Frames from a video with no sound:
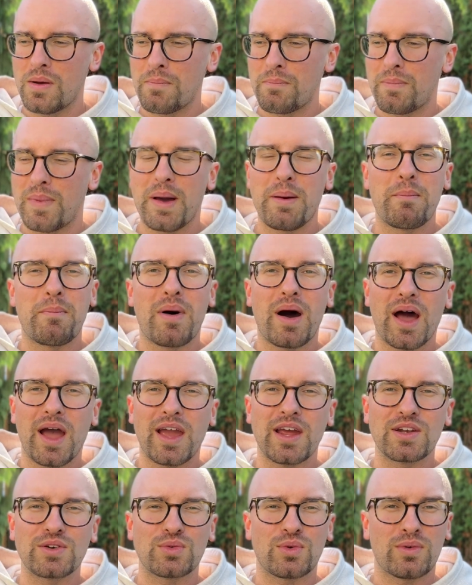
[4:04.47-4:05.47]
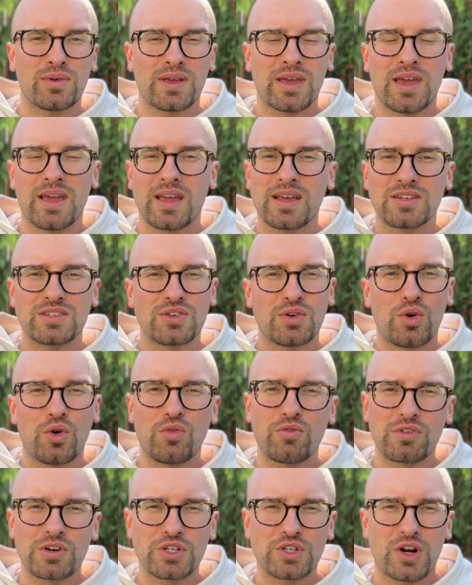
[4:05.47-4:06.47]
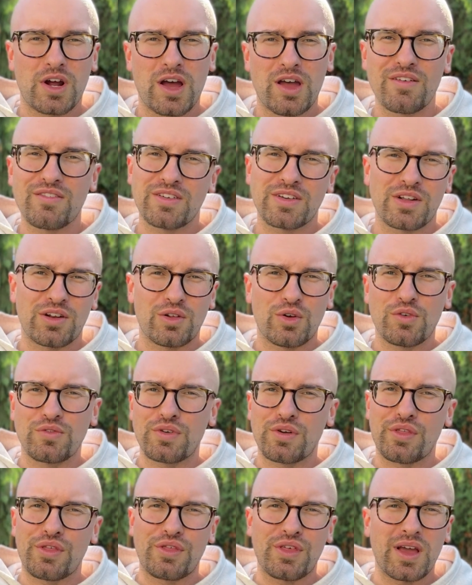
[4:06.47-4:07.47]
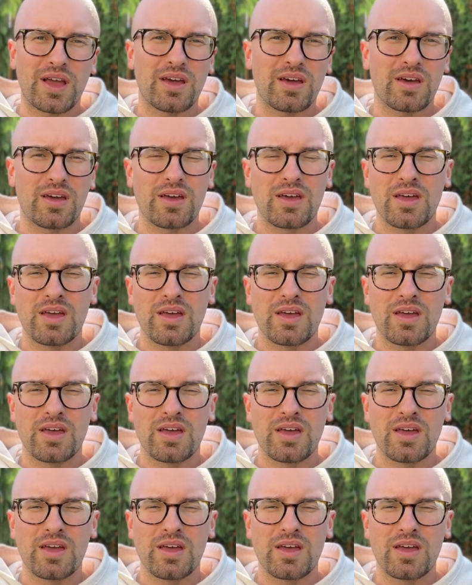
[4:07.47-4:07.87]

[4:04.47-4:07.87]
my mind will kick into overdrive and it'll overthink